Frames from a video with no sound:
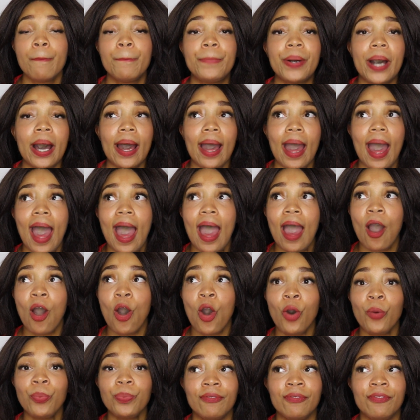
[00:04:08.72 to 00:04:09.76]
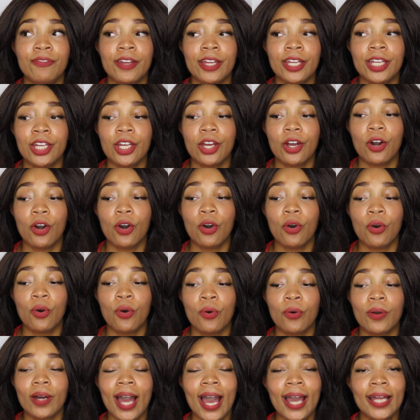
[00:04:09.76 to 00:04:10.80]
But I hope
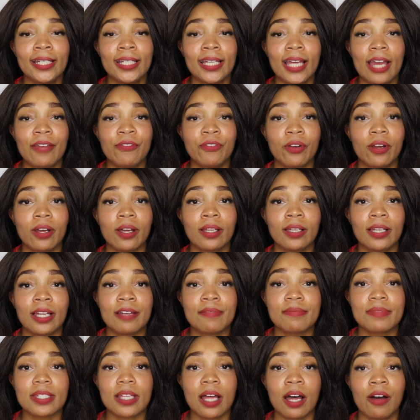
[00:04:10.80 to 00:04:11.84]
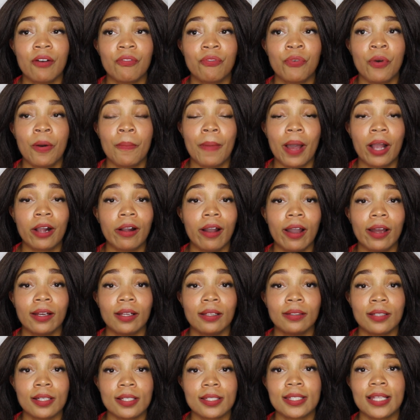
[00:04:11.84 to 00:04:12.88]
video kind of gave you a glimpse of what my
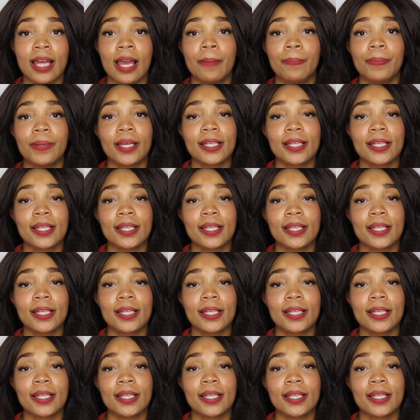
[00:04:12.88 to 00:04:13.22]
garden looks like,